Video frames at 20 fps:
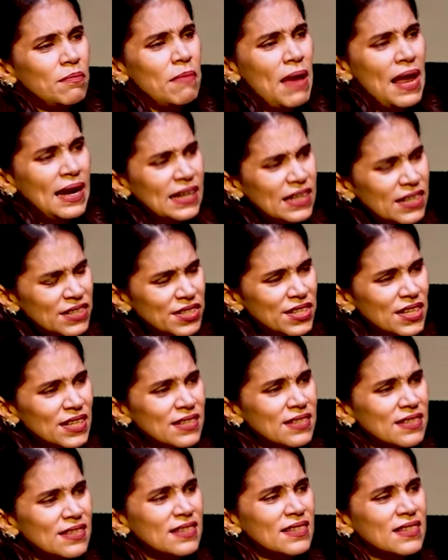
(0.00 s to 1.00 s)

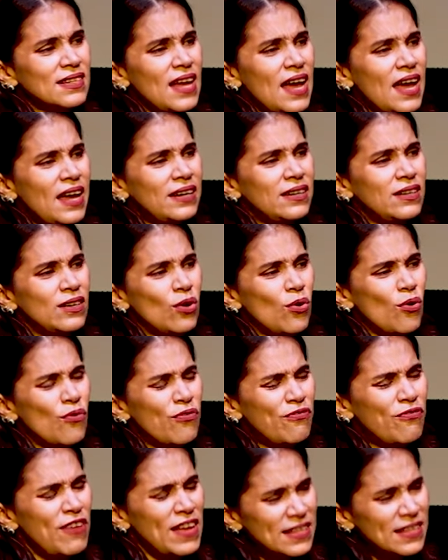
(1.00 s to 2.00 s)
malicious and
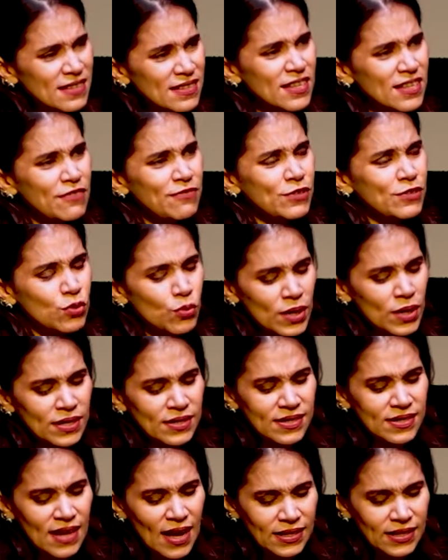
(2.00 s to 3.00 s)
offensive
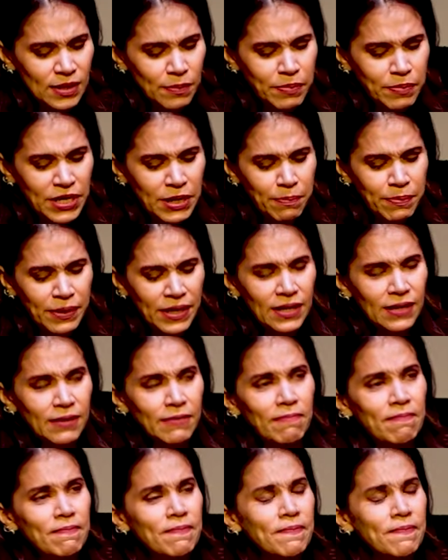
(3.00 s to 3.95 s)
towards other people,